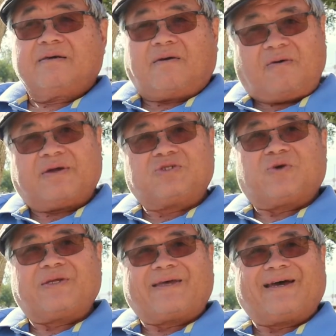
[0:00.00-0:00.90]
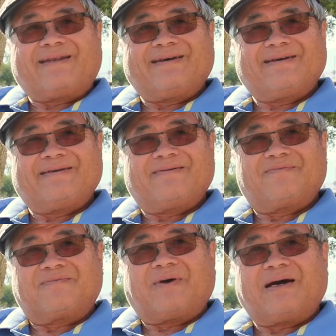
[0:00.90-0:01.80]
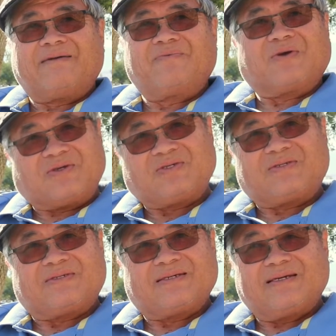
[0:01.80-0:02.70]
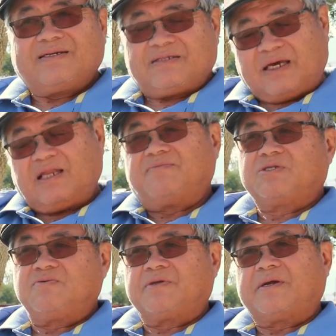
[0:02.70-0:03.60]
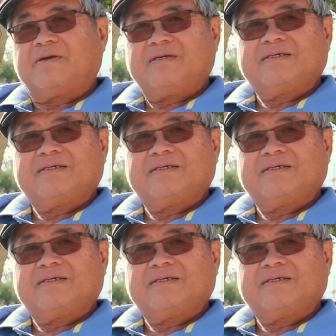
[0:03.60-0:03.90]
Oh, I enjoyed that. Why? Because the elements were there.